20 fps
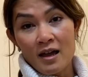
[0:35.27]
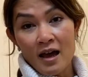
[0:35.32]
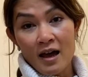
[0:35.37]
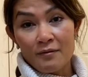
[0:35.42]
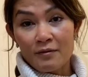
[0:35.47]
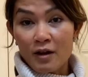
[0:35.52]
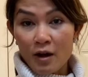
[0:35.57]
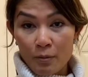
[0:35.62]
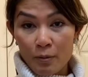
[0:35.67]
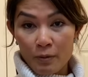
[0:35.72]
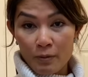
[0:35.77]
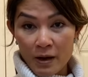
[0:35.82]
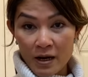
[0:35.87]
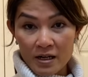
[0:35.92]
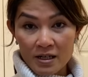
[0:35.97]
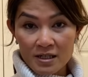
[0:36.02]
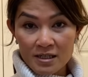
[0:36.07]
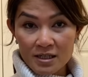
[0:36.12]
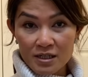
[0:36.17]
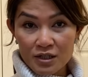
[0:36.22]
have a couple
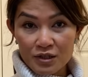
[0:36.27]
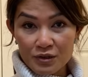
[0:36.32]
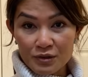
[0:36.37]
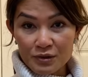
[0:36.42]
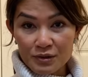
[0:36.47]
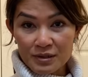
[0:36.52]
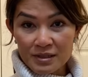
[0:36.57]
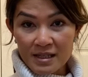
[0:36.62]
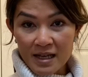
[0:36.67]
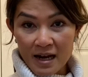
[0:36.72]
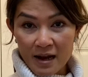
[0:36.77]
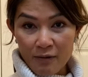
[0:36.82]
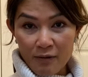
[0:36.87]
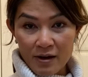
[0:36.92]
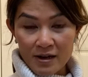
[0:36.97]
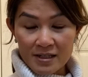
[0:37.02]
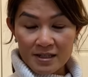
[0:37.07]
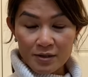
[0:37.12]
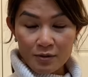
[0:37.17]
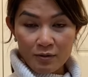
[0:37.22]
pairs of shoes that I
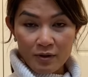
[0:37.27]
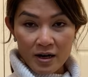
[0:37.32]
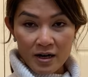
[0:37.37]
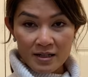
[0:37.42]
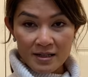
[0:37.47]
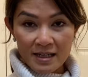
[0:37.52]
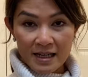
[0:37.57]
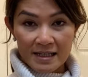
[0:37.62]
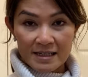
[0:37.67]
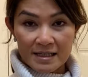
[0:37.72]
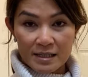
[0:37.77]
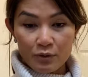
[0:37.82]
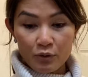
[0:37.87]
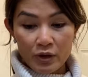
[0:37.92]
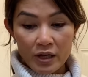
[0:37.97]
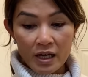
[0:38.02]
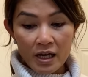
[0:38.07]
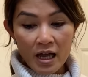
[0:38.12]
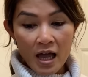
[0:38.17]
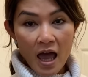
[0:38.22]
wanted to wear and they
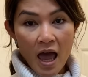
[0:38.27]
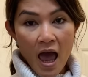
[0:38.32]
squeak,